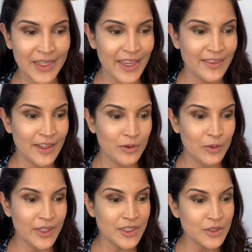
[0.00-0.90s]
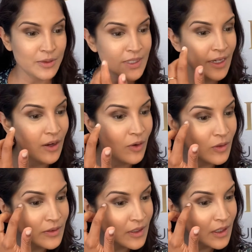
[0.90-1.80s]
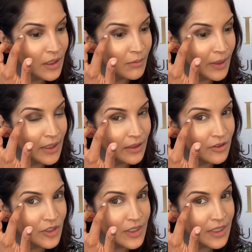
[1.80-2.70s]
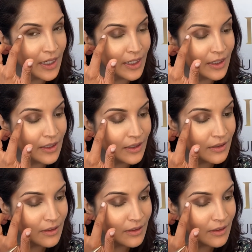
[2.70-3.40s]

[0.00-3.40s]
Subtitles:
And then all I do is I hold my lid just tightly,